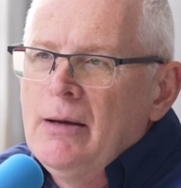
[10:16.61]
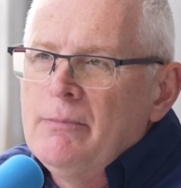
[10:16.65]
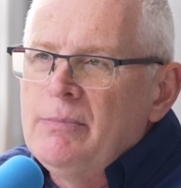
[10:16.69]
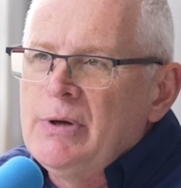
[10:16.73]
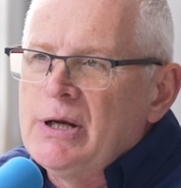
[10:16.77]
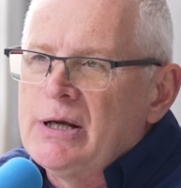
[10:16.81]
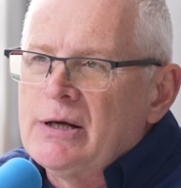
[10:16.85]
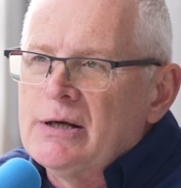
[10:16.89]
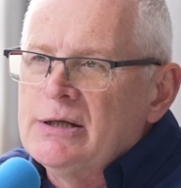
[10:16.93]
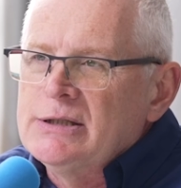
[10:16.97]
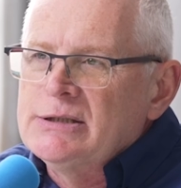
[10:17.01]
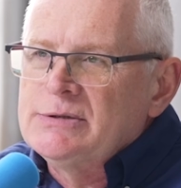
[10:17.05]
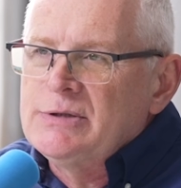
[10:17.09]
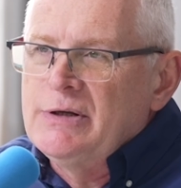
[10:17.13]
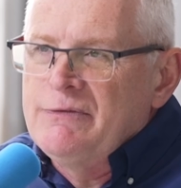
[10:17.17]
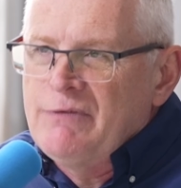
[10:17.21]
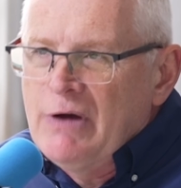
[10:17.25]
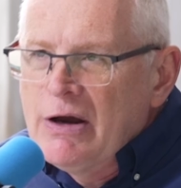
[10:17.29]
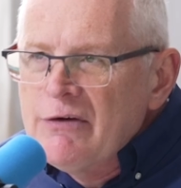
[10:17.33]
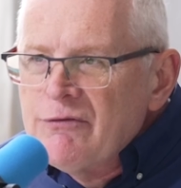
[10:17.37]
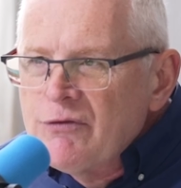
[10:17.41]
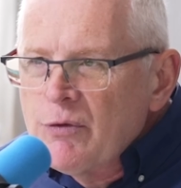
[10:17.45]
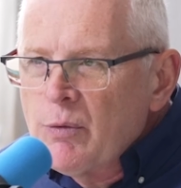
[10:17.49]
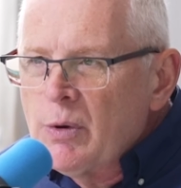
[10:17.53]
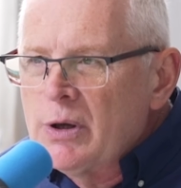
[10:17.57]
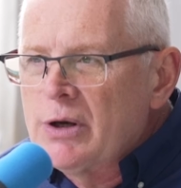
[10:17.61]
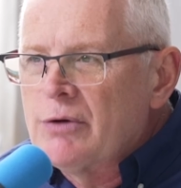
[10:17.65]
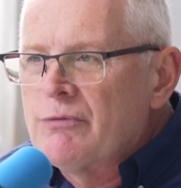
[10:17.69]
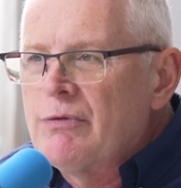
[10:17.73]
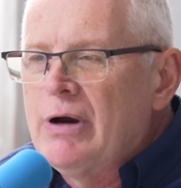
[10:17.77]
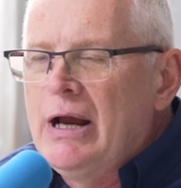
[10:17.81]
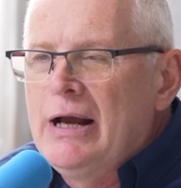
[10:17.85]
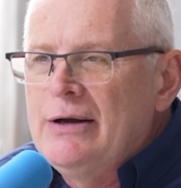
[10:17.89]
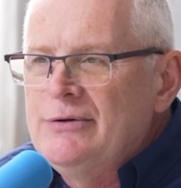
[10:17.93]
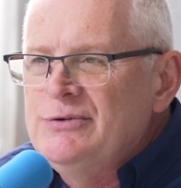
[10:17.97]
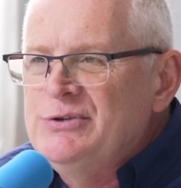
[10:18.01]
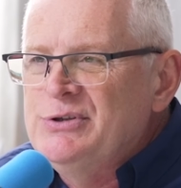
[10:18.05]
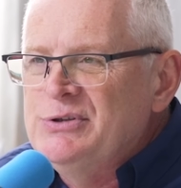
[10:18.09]
because if everyone
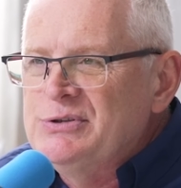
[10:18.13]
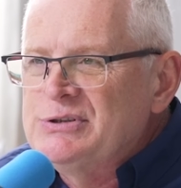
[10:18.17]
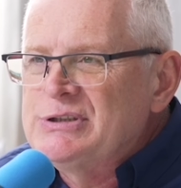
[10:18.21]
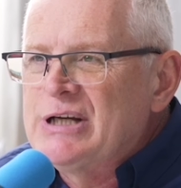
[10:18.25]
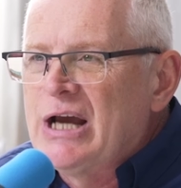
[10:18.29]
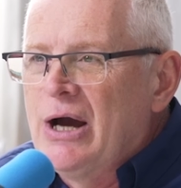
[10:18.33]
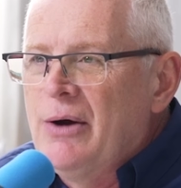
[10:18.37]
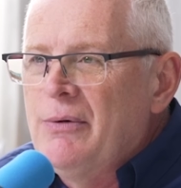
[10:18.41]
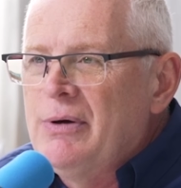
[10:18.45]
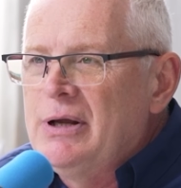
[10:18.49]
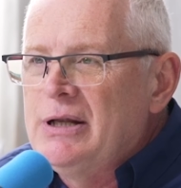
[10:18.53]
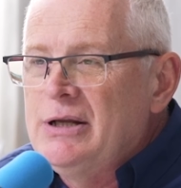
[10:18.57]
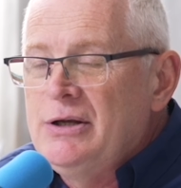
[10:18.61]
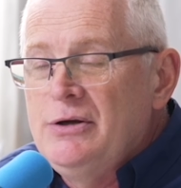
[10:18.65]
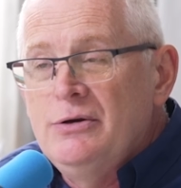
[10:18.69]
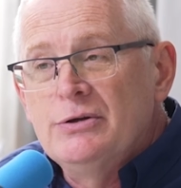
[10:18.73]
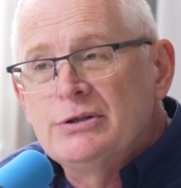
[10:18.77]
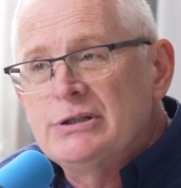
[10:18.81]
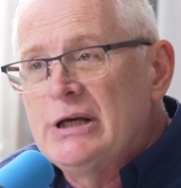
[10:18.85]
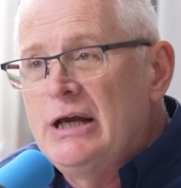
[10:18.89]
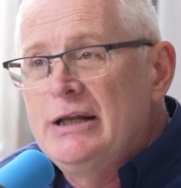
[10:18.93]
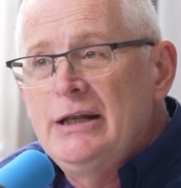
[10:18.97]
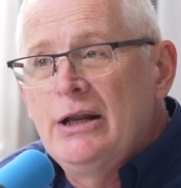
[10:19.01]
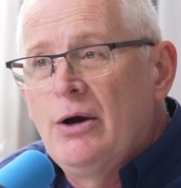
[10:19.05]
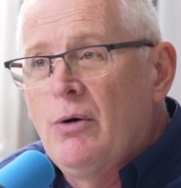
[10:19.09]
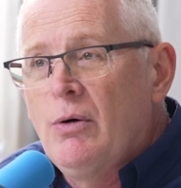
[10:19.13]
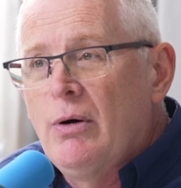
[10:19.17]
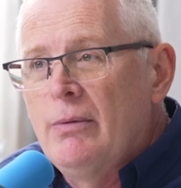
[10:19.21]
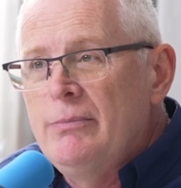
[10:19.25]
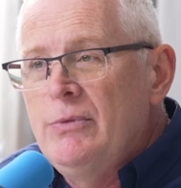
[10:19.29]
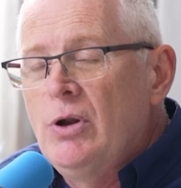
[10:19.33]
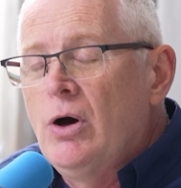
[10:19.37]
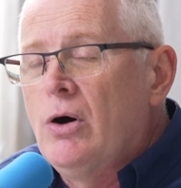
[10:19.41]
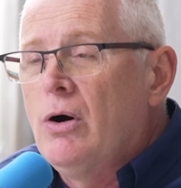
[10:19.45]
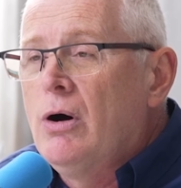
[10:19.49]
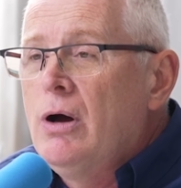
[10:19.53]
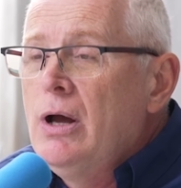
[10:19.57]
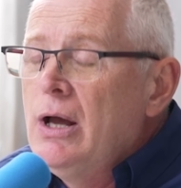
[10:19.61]
around you's going and you say, no, I'm
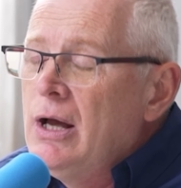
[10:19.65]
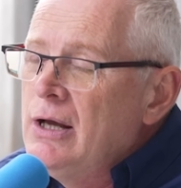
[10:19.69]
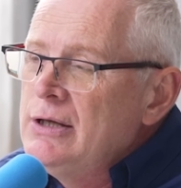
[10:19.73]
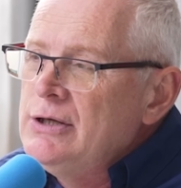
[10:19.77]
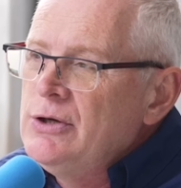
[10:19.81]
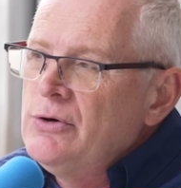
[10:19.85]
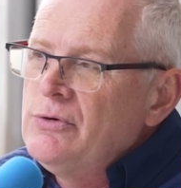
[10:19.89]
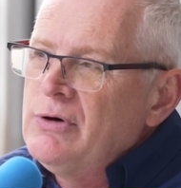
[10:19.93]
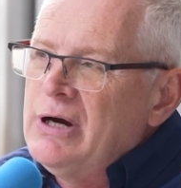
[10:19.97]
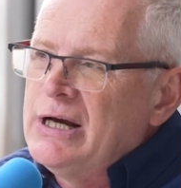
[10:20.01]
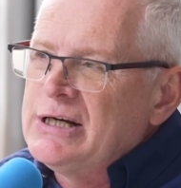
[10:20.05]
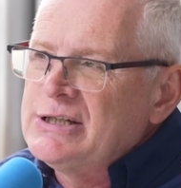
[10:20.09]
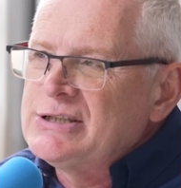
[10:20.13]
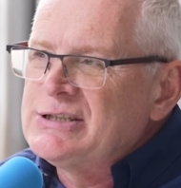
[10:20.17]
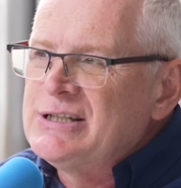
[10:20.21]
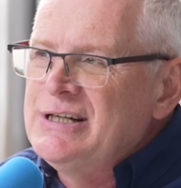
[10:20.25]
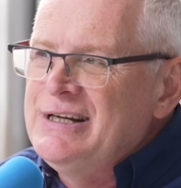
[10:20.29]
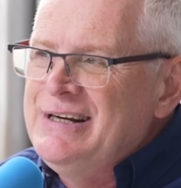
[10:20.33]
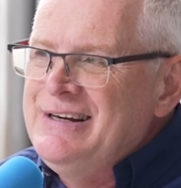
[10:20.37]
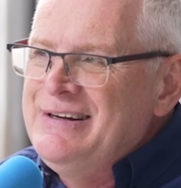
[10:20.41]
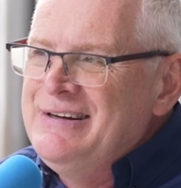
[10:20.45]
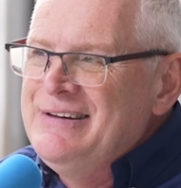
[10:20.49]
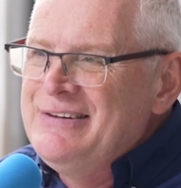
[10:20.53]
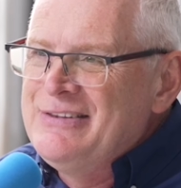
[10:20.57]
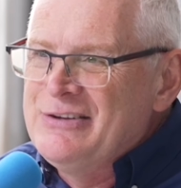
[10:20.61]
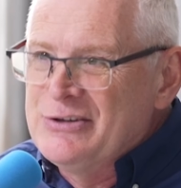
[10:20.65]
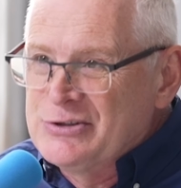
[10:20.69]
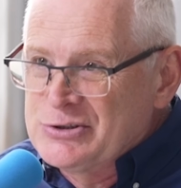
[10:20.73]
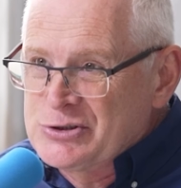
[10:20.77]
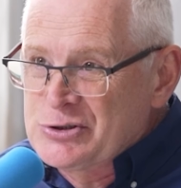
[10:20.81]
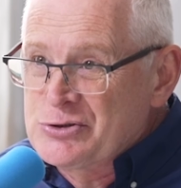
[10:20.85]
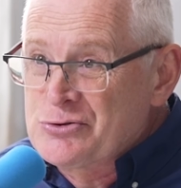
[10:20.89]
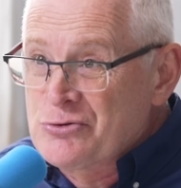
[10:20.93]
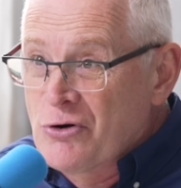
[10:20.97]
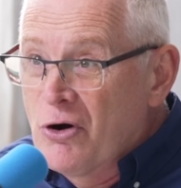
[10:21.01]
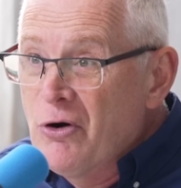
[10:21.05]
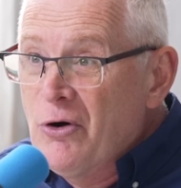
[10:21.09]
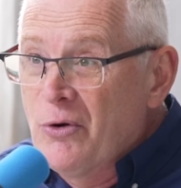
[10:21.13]
not, you're actually the
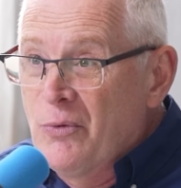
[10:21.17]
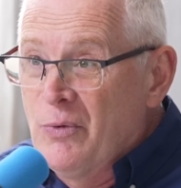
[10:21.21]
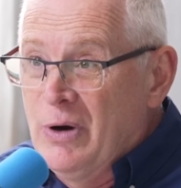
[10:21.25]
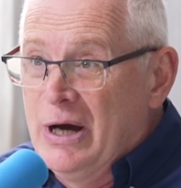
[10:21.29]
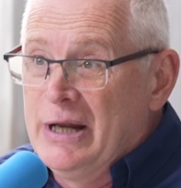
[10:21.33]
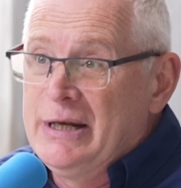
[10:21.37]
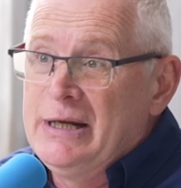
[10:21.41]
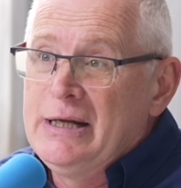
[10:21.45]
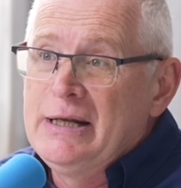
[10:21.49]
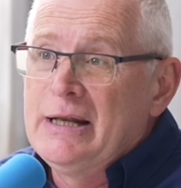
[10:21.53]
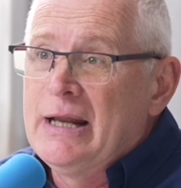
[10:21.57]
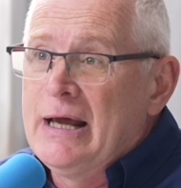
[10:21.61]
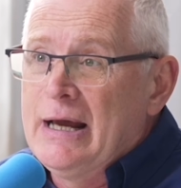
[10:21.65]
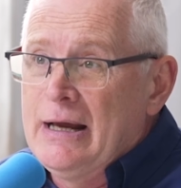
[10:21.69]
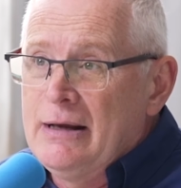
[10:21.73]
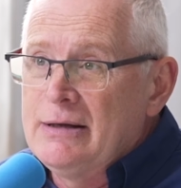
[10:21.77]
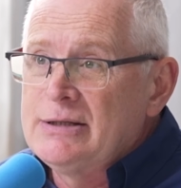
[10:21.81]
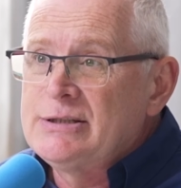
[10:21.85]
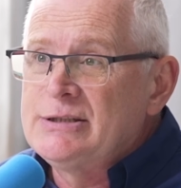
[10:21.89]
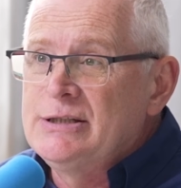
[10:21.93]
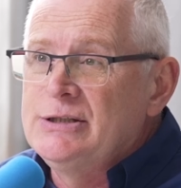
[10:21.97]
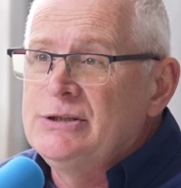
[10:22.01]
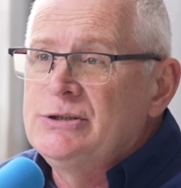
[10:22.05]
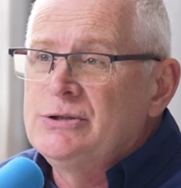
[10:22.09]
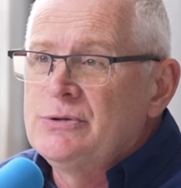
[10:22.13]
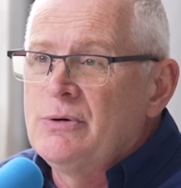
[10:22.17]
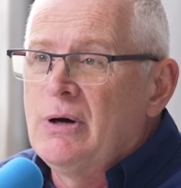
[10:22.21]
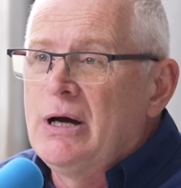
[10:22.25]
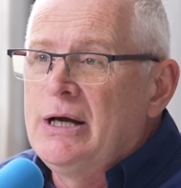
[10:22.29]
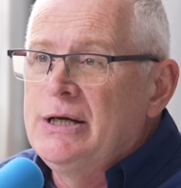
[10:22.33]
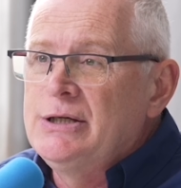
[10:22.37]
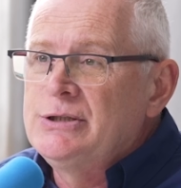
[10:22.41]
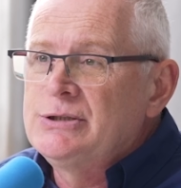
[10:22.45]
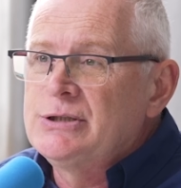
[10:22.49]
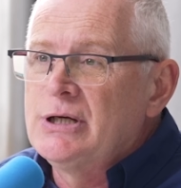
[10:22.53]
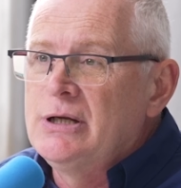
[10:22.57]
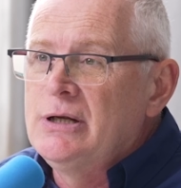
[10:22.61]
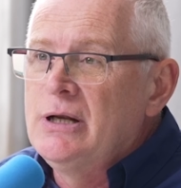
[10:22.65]
strong one in that
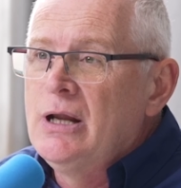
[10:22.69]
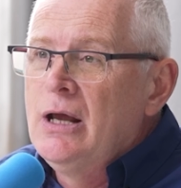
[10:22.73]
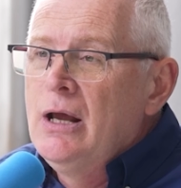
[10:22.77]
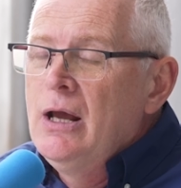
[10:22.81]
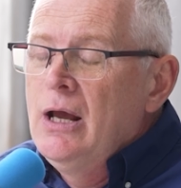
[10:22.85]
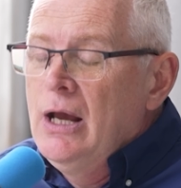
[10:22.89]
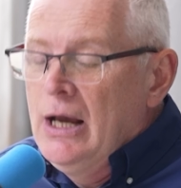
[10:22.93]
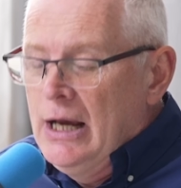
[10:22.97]
situation.